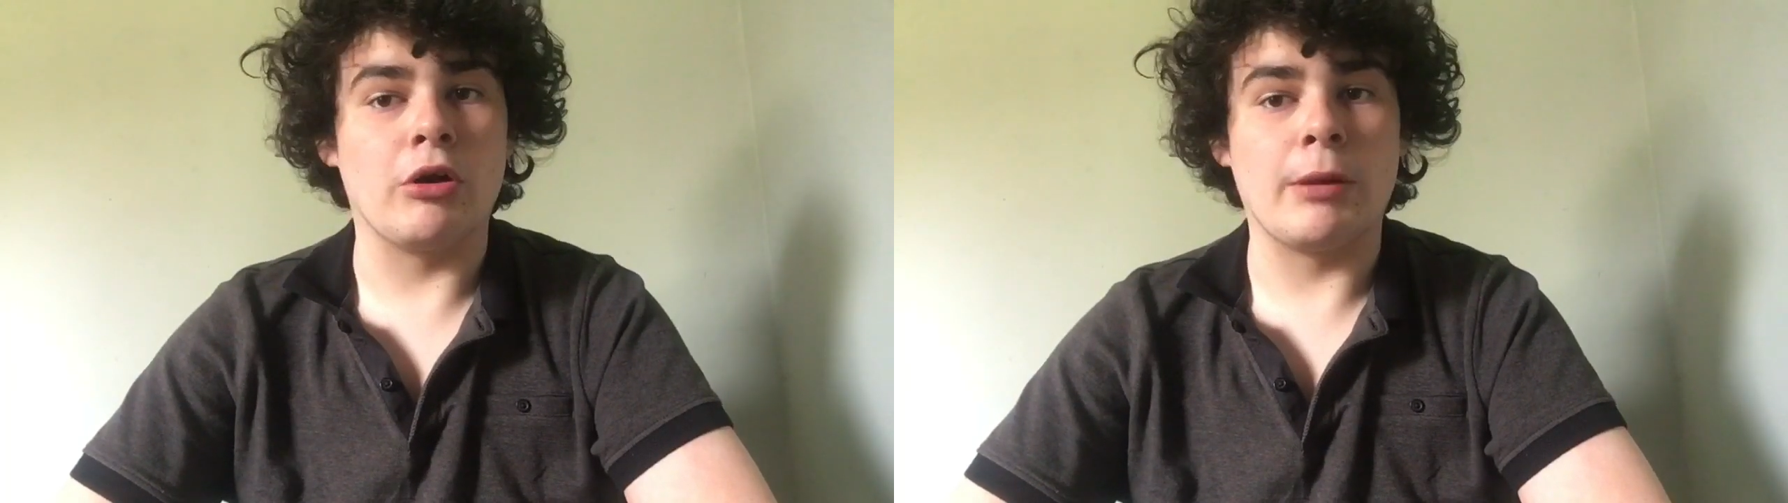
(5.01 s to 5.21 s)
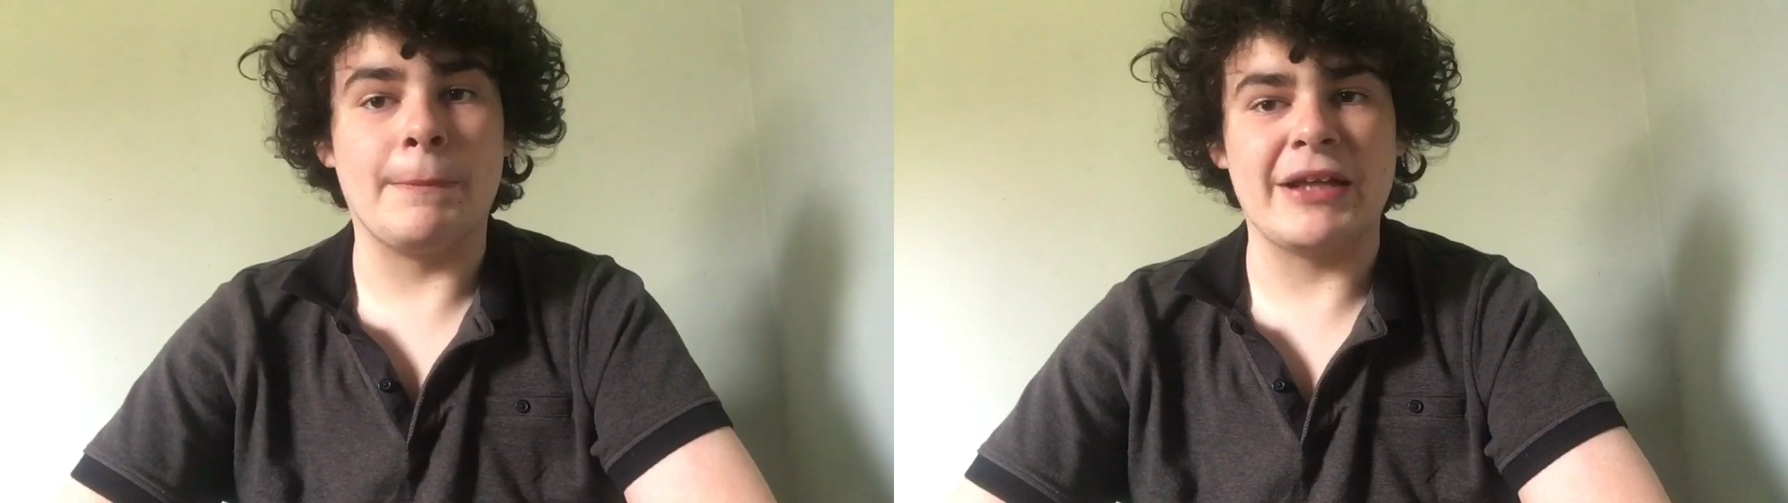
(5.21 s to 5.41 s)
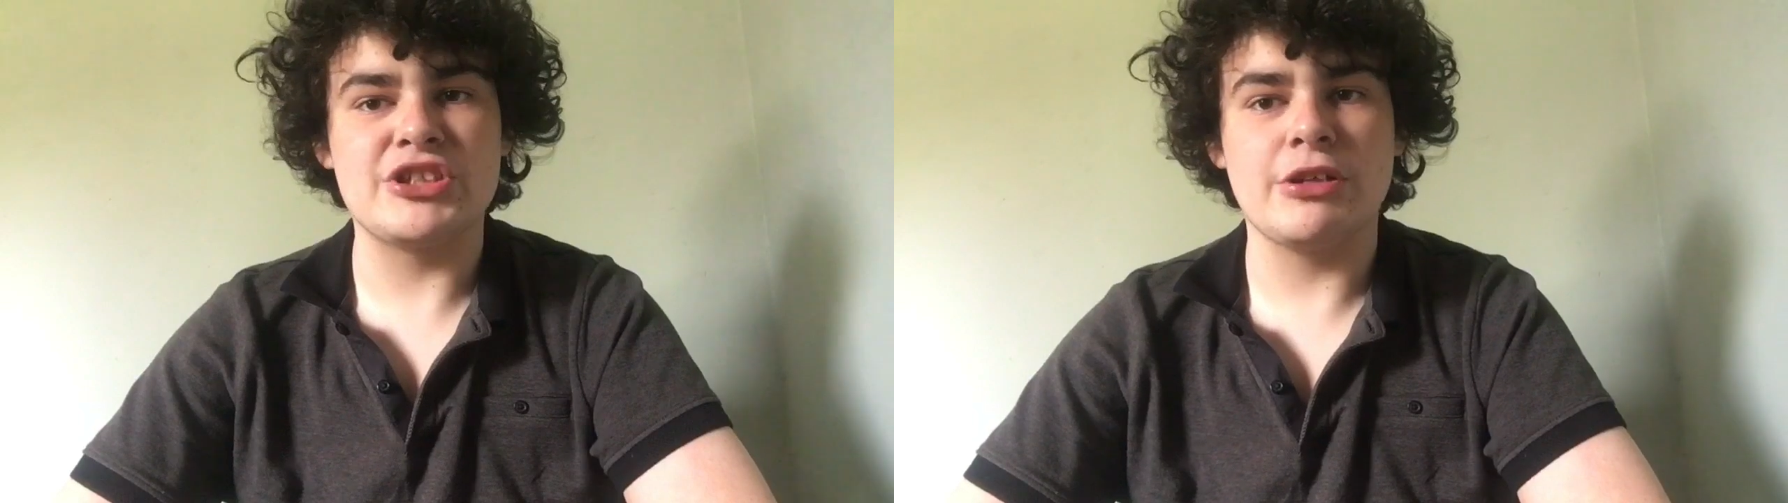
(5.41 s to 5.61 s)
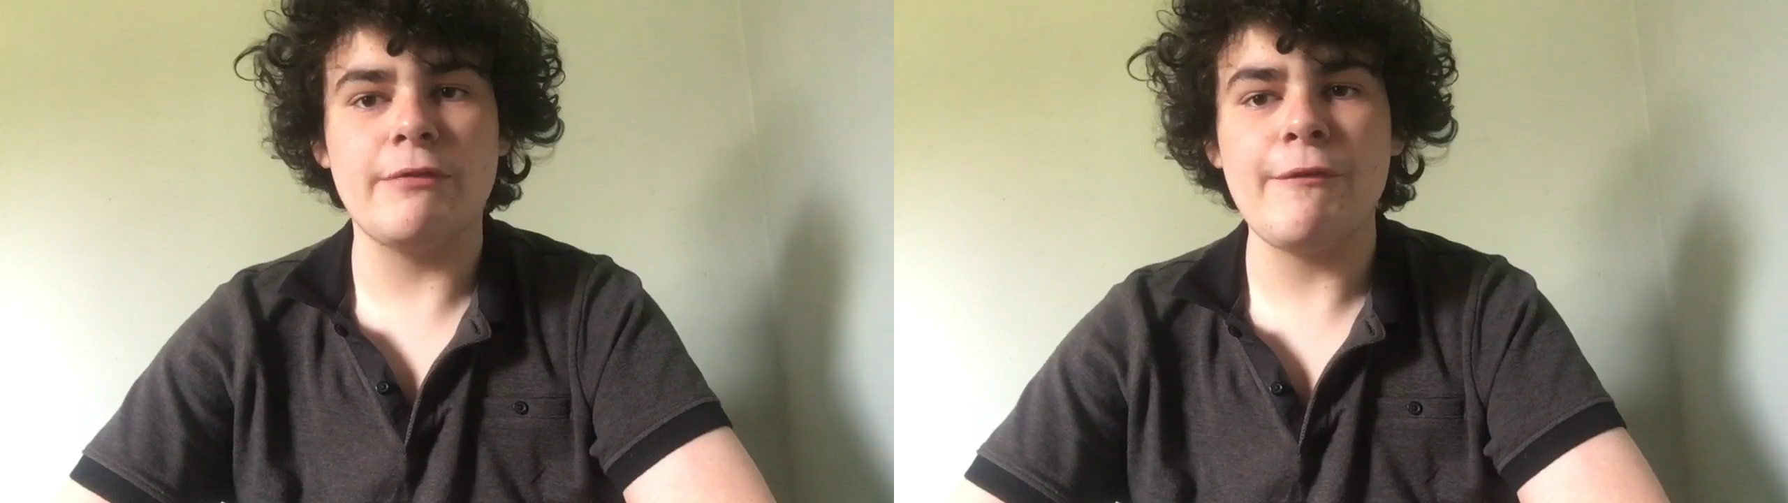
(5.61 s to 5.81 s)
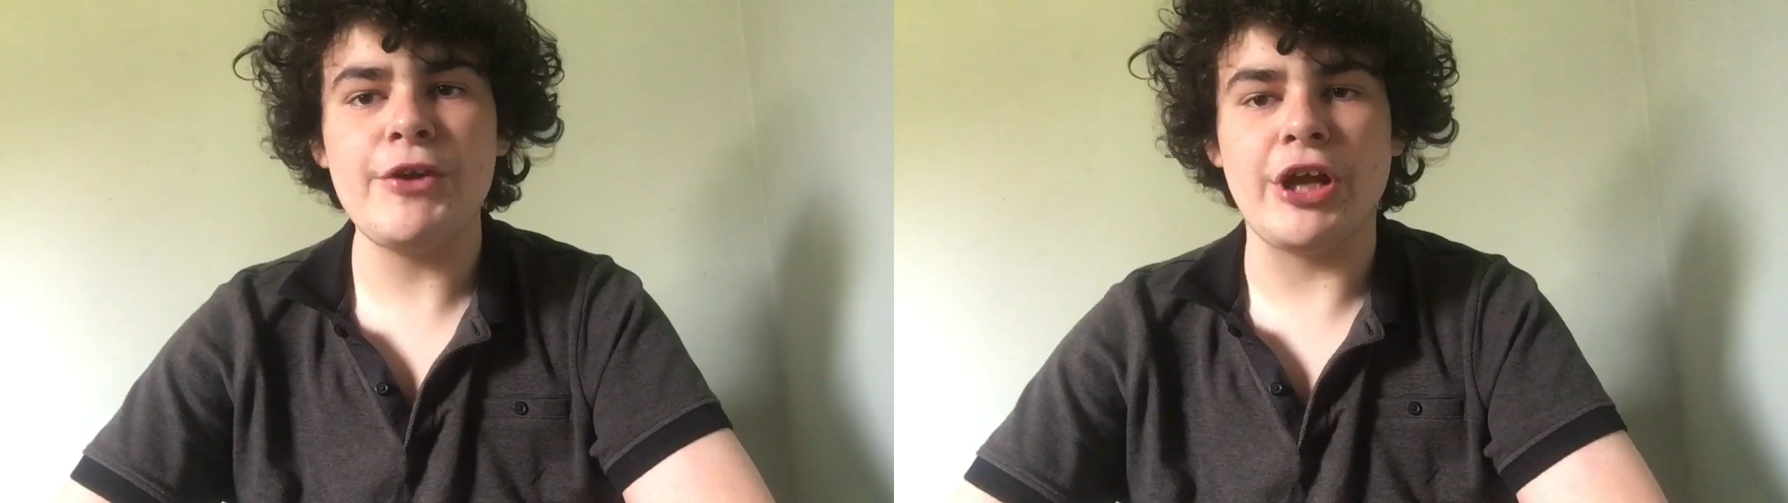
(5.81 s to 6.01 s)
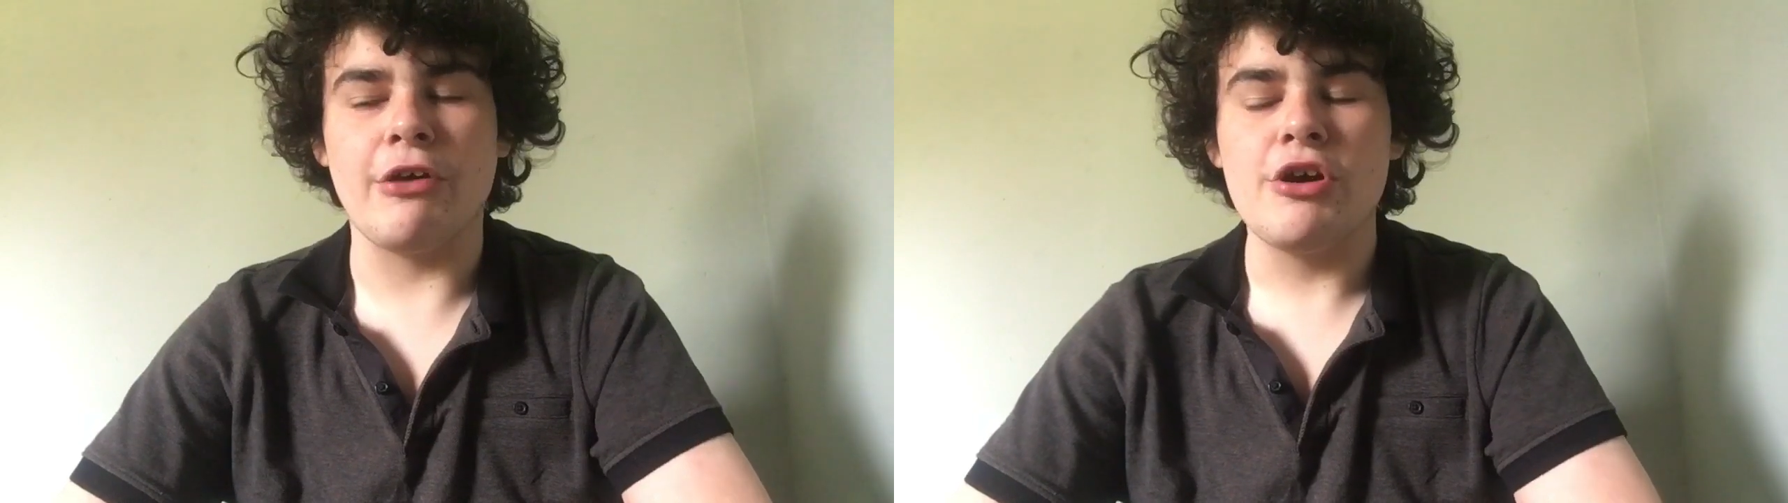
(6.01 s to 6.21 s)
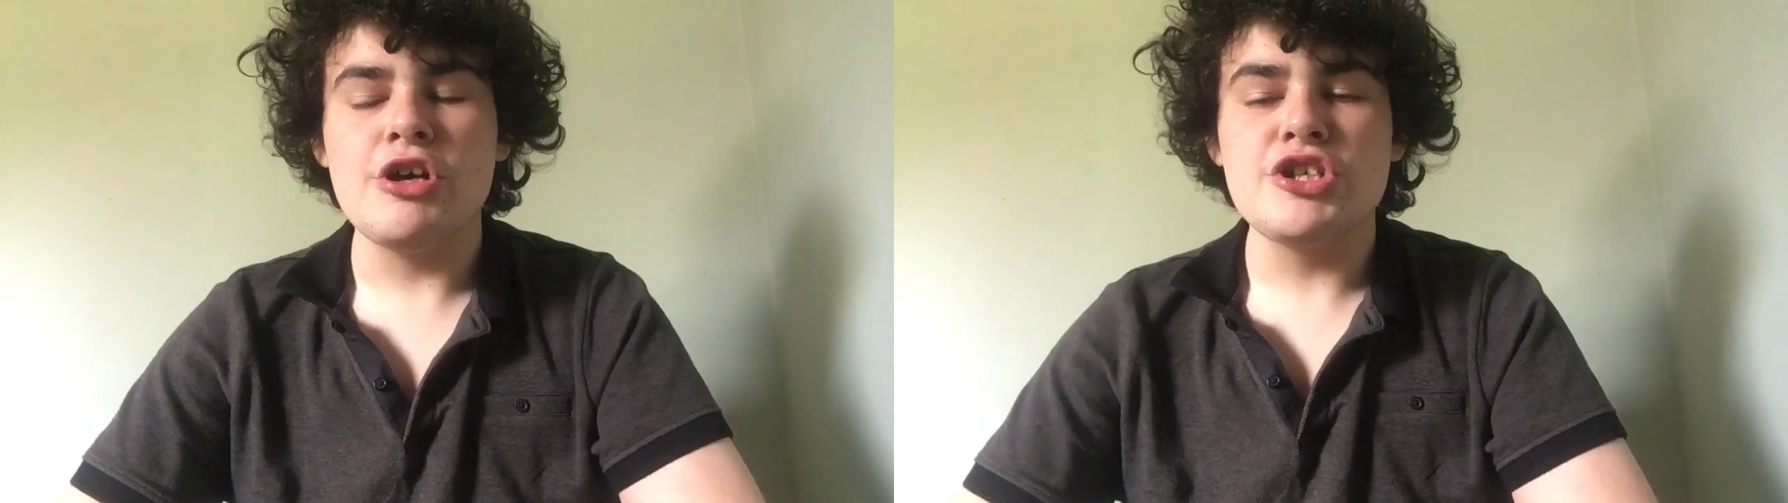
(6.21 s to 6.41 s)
welcome back to another video.